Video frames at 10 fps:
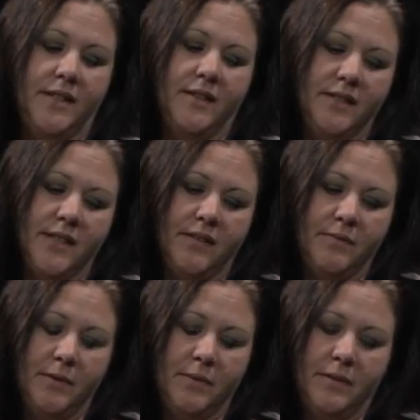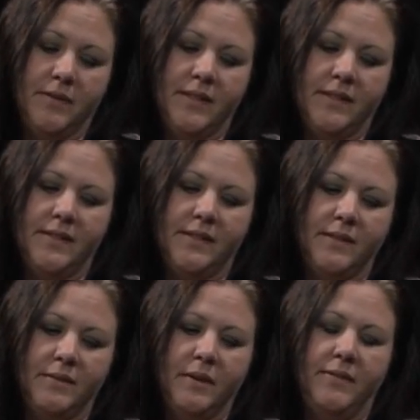Love Is Love movement was,
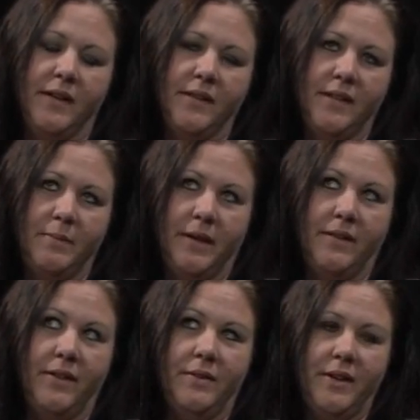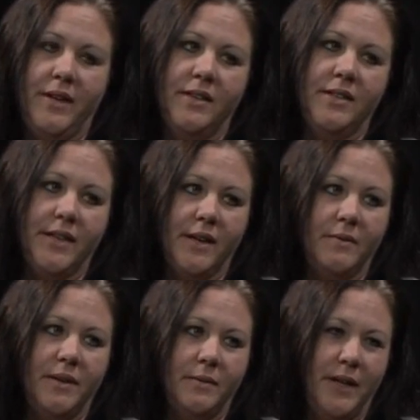we founded it about 3 years ago
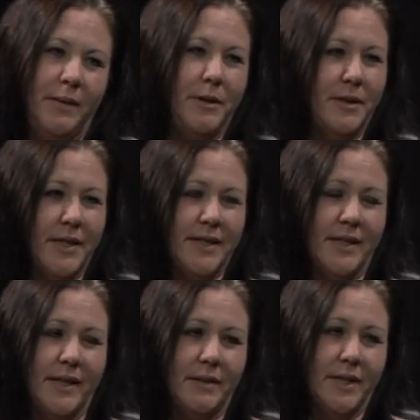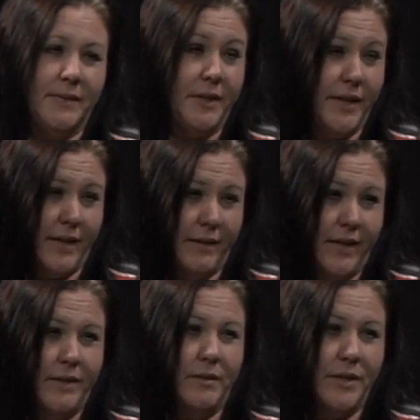when we protested out at Westfield Galleria
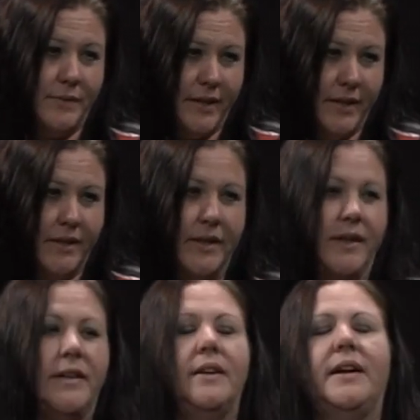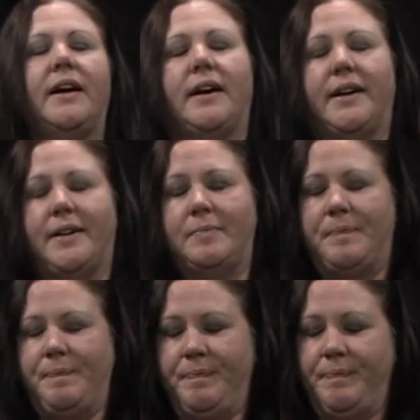in Roseville. I remember that.
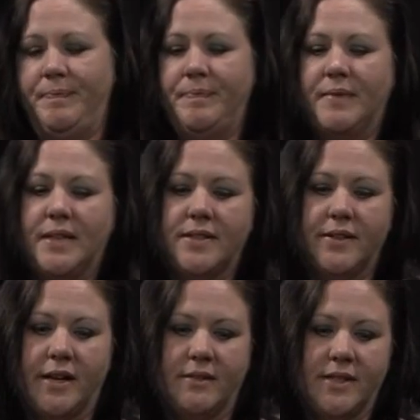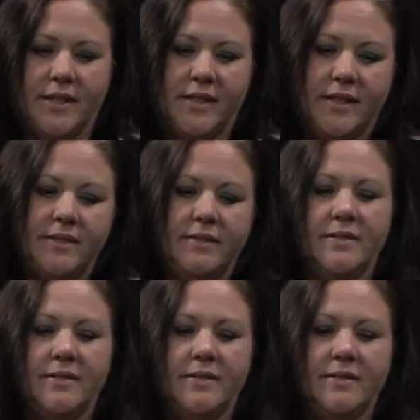So that was our,